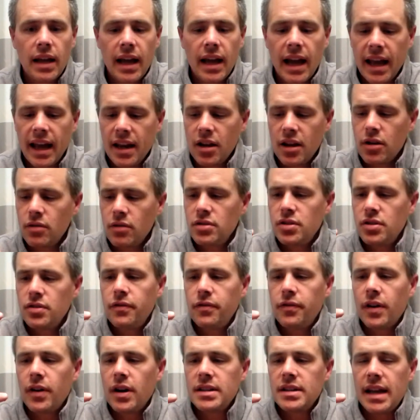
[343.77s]
I didn't go too
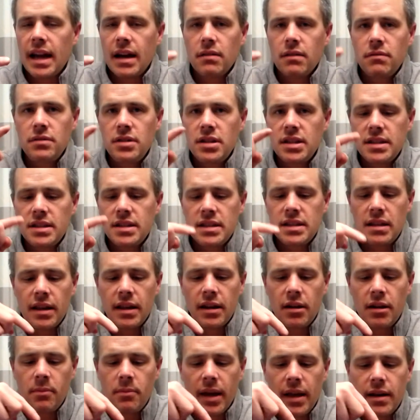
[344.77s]
far down, just a
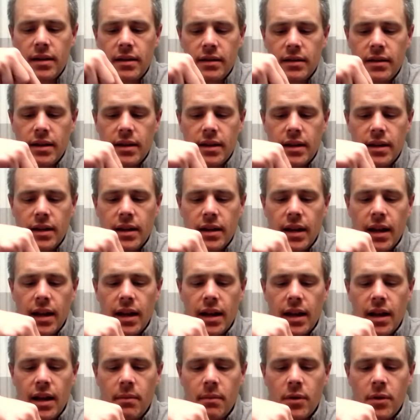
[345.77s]
little bit.
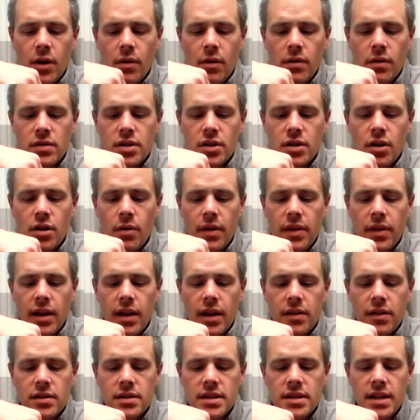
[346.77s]
And I'm going to go on the
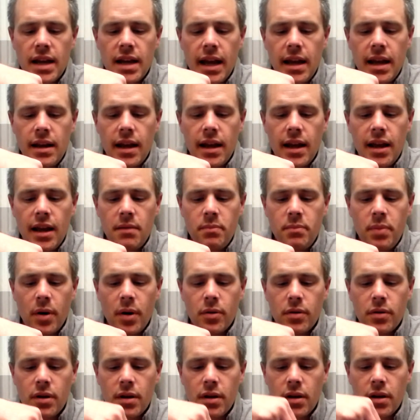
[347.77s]
other side and
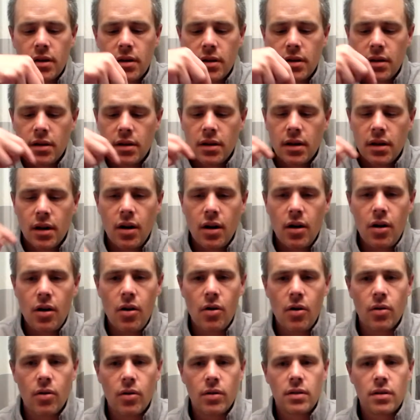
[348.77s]
poke a
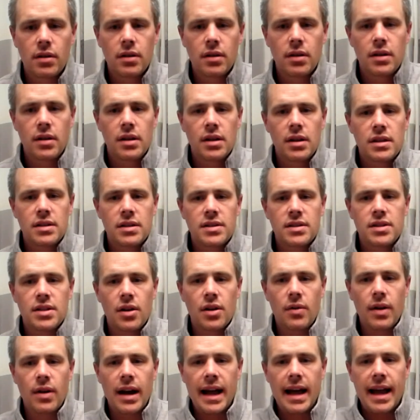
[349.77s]
hole.
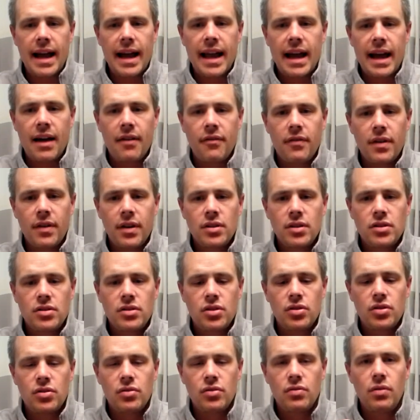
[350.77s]
So I have
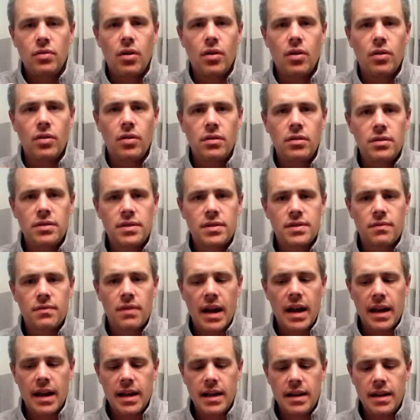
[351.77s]
2 holes
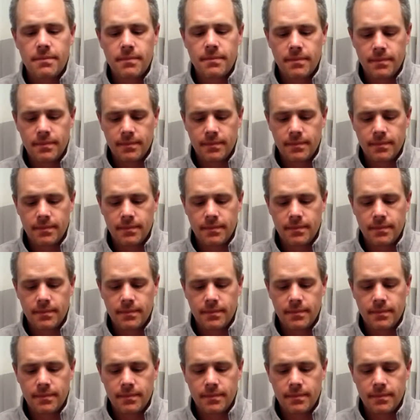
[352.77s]
ready.